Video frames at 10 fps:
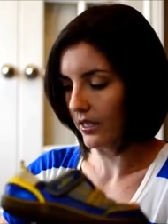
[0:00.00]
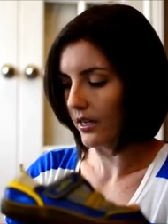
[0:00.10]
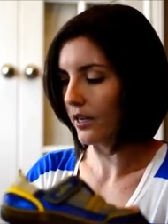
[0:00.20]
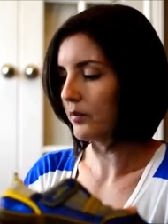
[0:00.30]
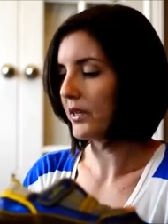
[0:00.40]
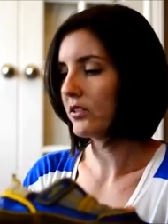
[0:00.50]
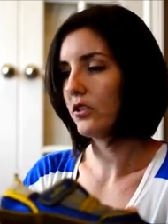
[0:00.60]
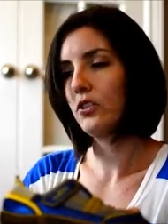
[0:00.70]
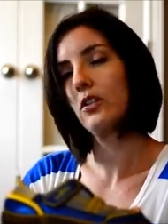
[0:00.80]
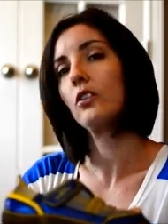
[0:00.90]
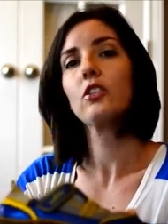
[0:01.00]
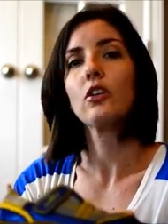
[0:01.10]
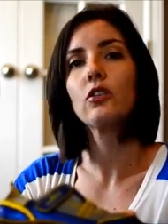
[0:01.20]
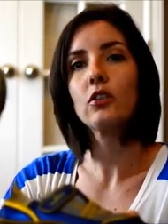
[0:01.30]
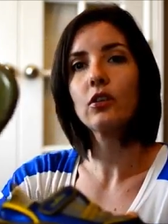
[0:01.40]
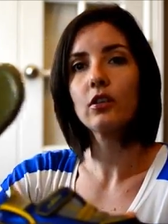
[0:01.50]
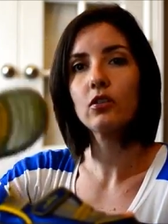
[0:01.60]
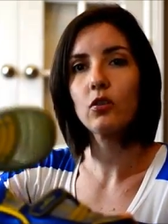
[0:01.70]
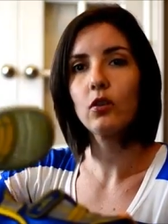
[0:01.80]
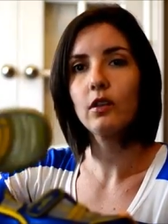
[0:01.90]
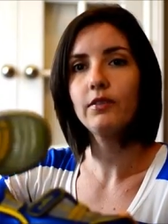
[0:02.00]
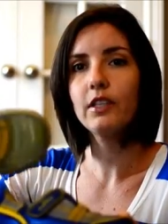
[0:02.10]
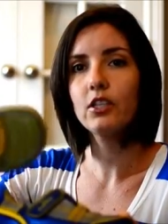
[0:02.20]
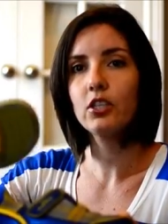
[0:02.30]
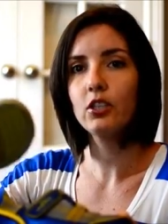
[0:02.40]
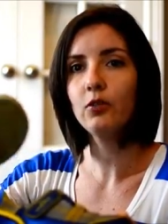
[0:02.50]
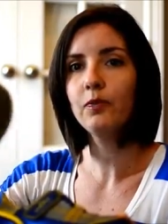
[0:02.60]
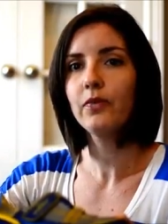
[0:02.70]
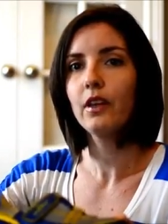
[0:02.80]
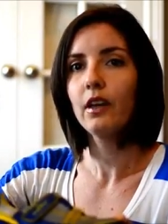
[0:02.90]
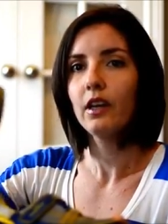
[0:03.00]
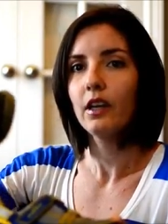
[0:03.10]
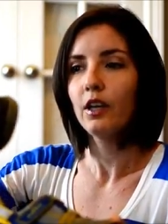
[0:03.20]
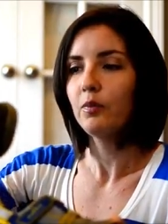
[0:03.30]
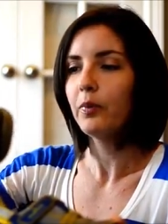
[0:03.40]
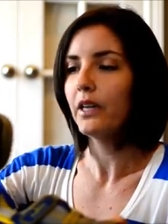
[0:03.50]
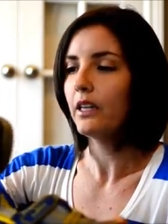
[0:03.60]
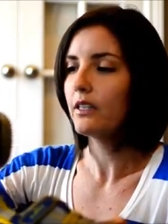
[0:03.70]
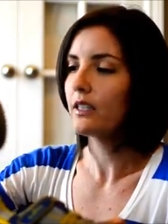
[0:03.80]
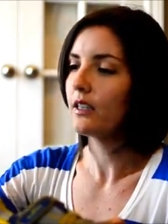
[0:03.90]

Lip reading: I showed you the sole of this shoe, but